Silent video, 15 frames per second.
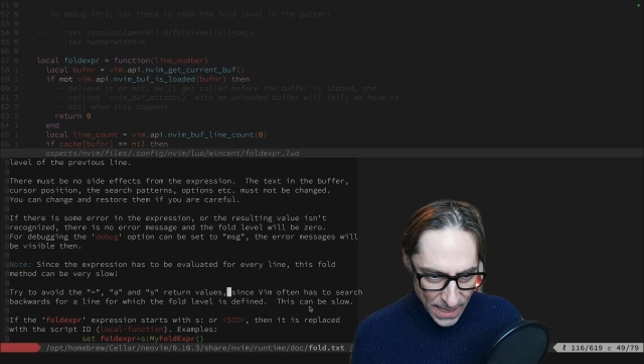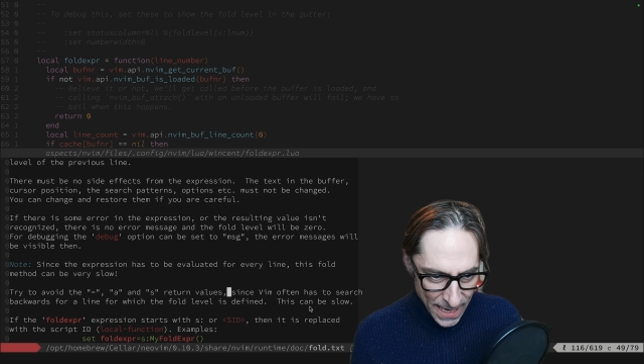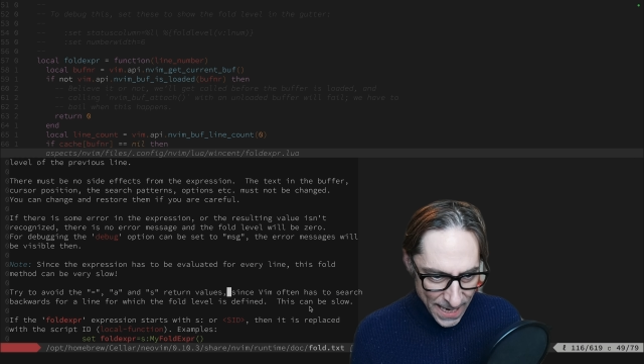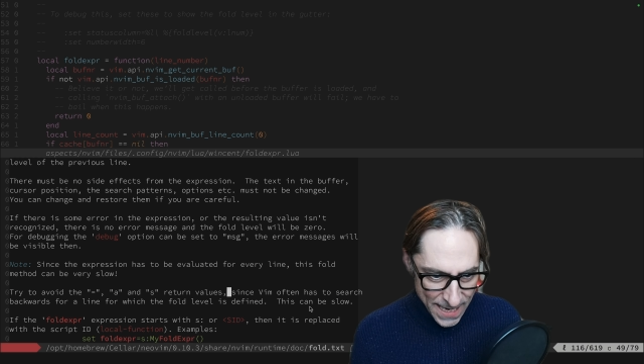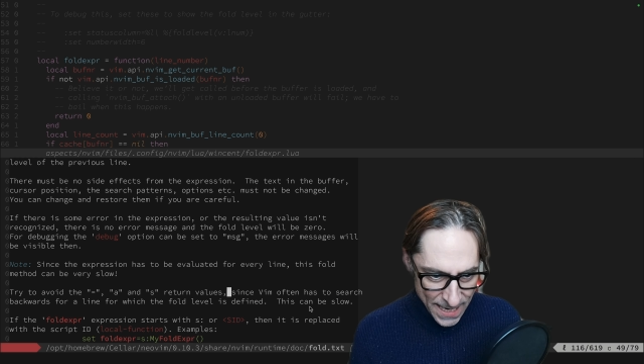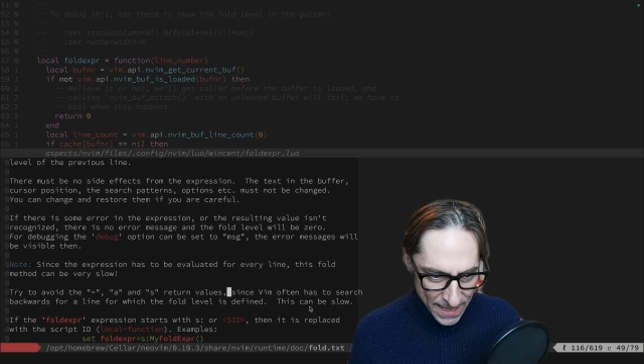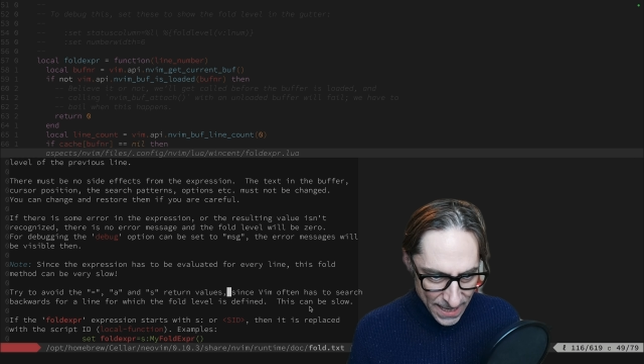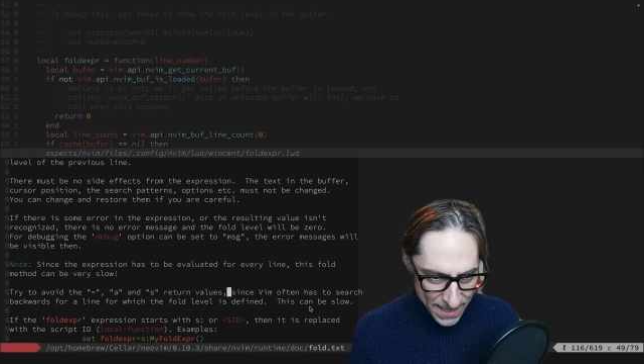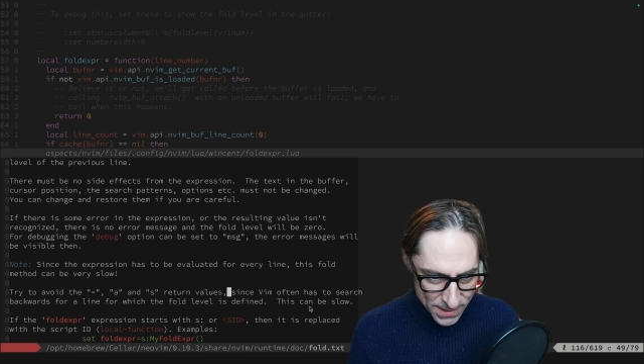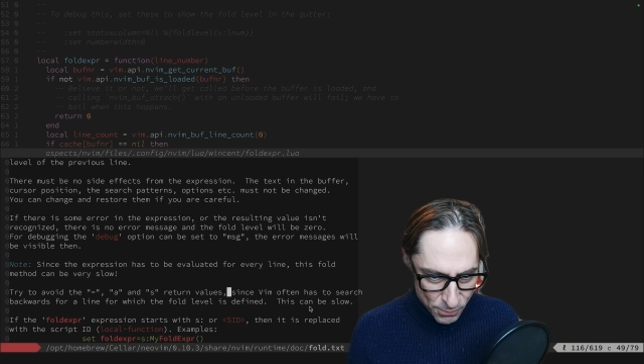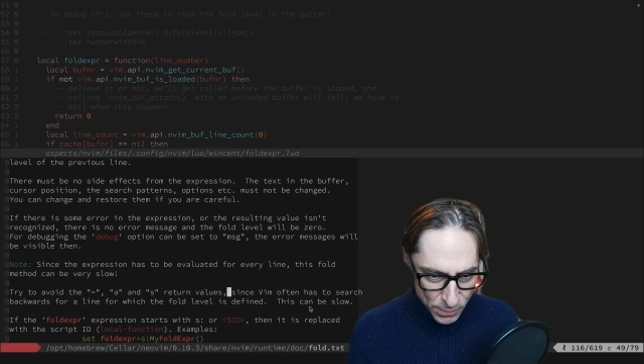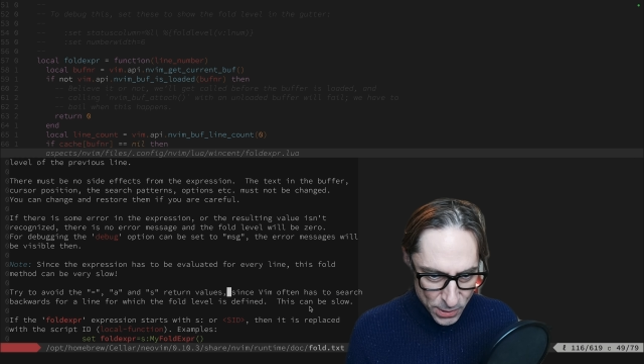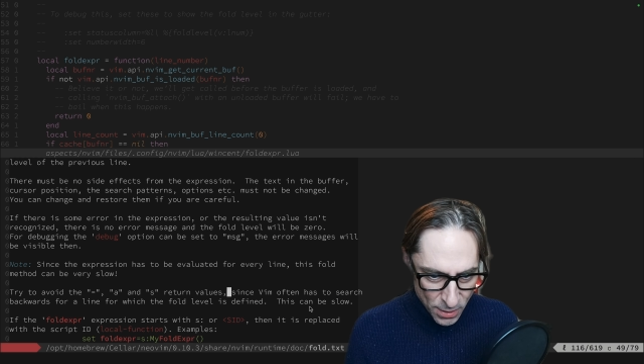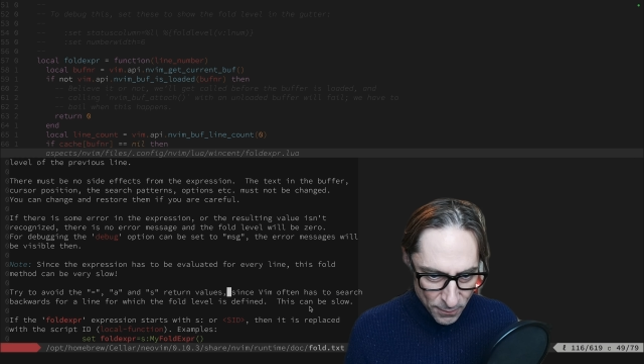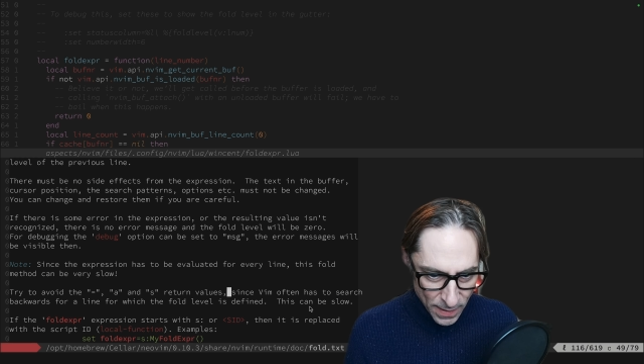A and S
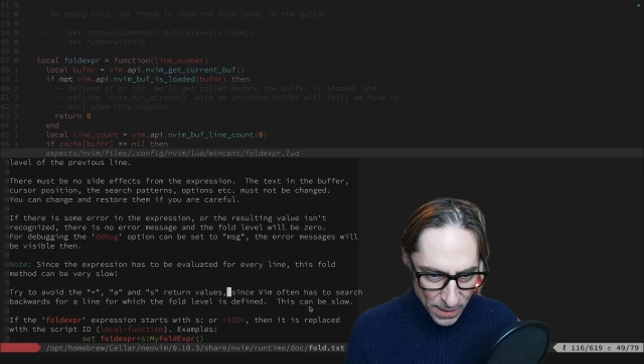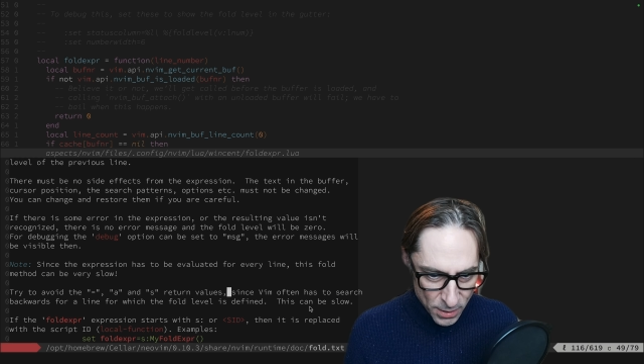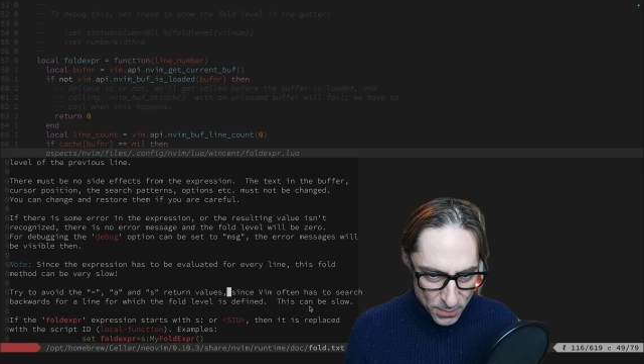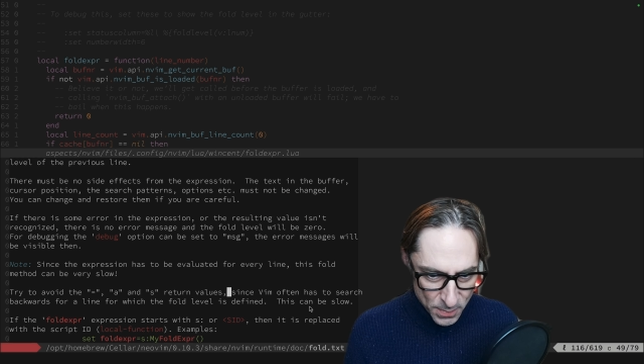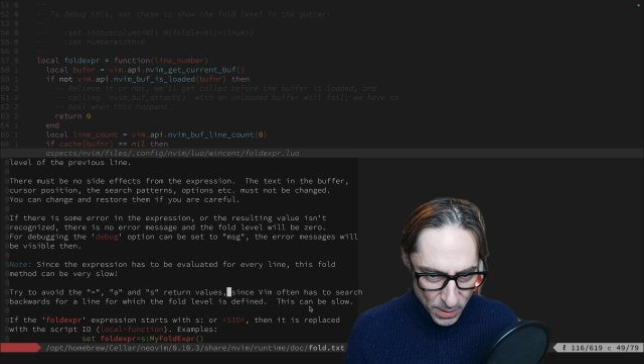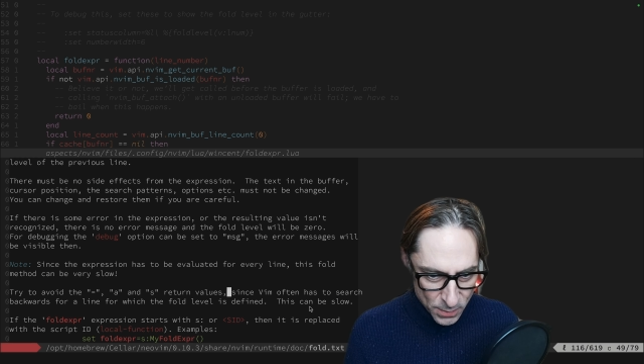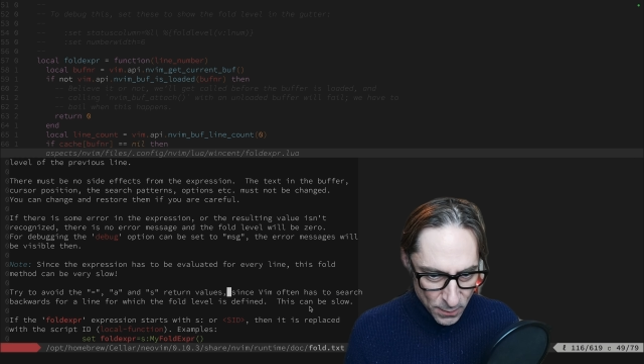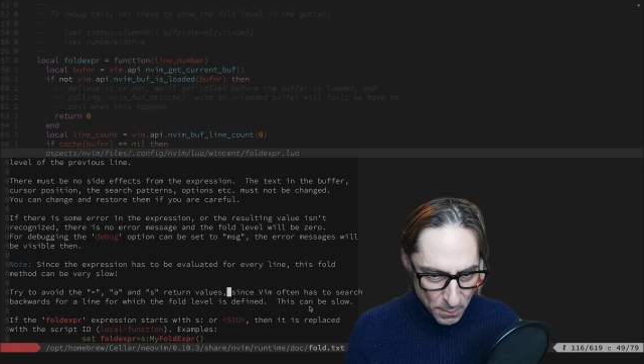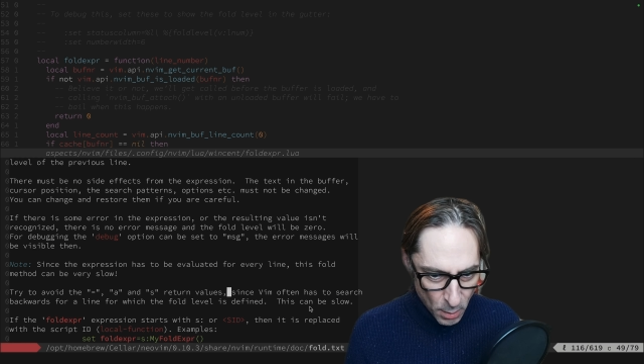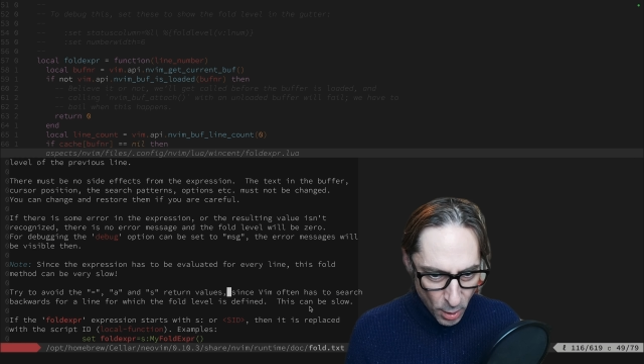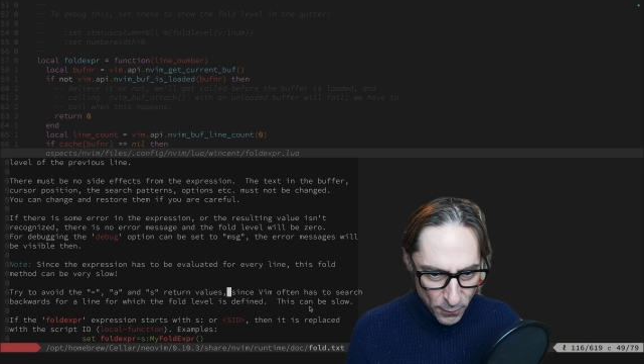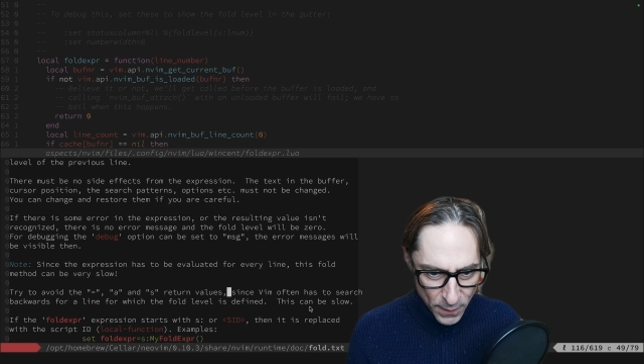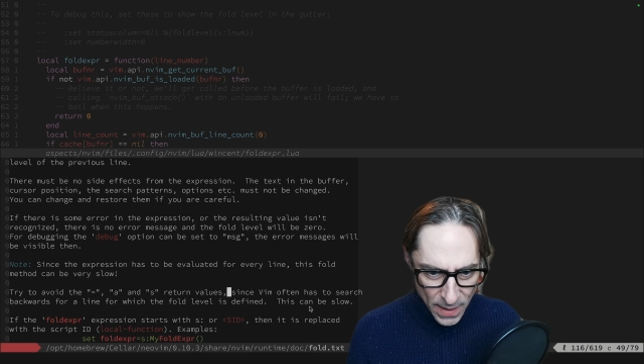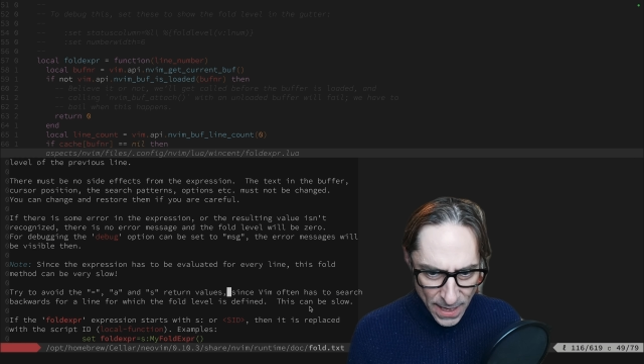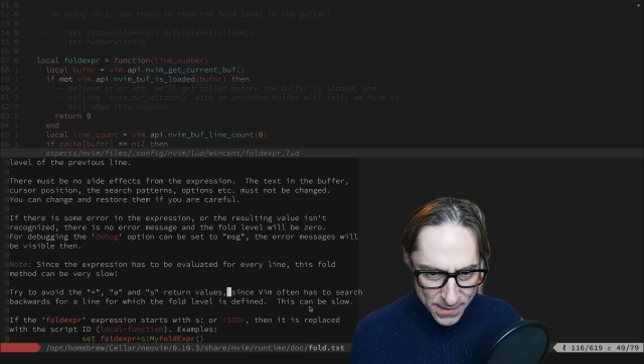return values because Vim
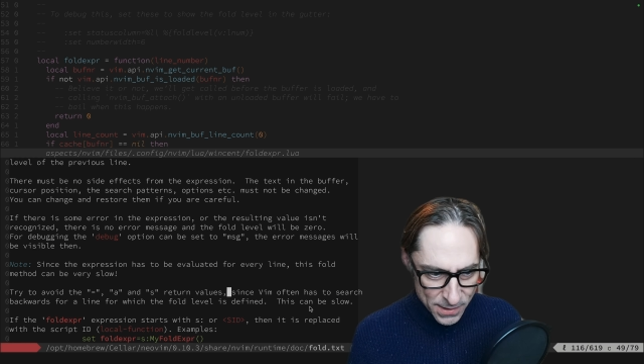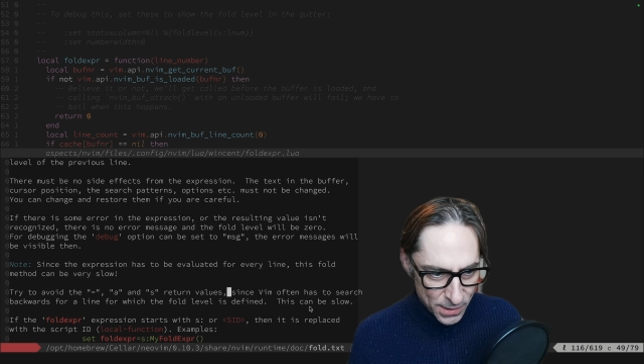often has